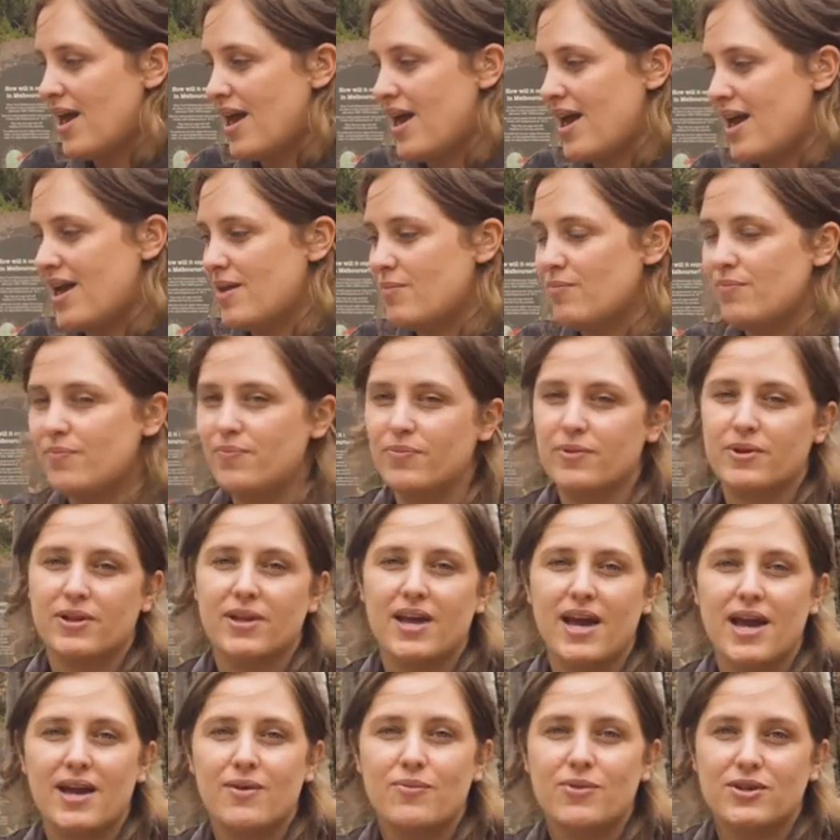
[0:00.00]
And
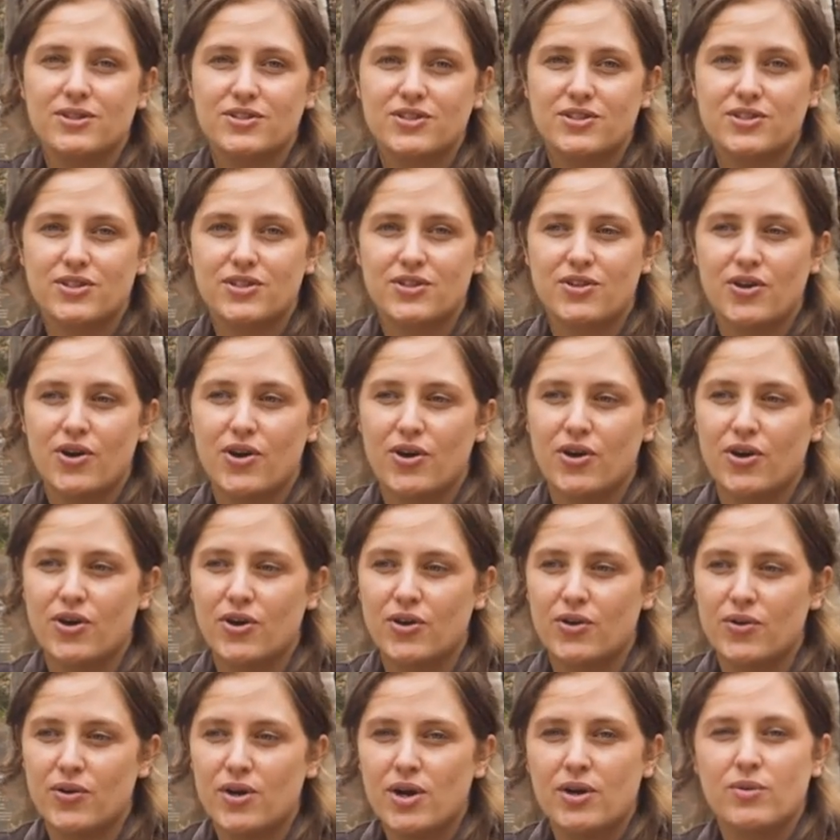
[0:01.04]
Claire wants to
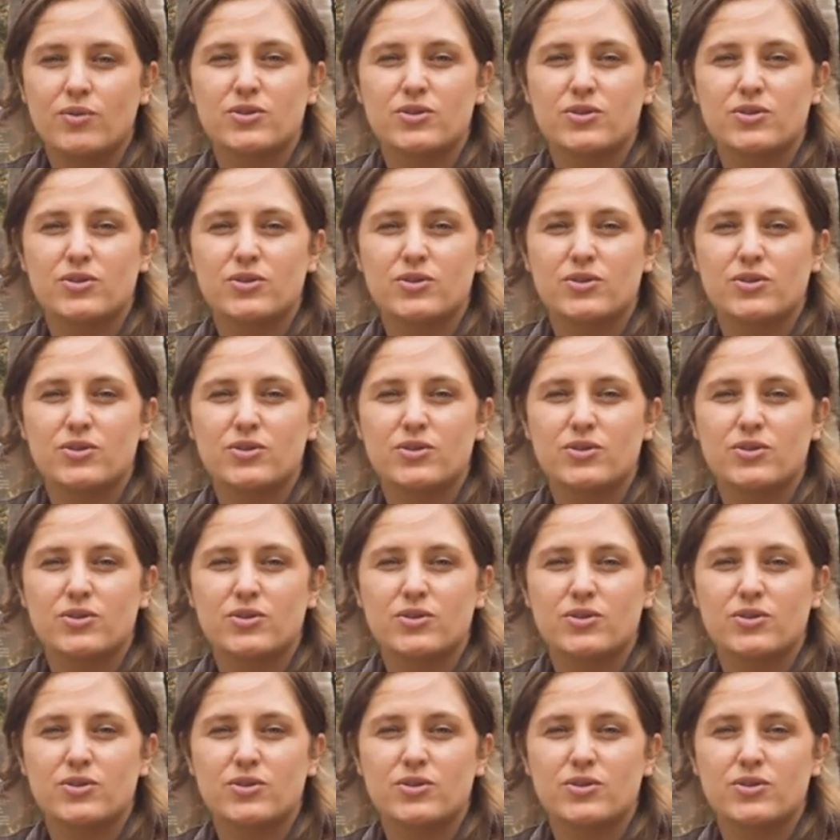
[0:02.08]
know,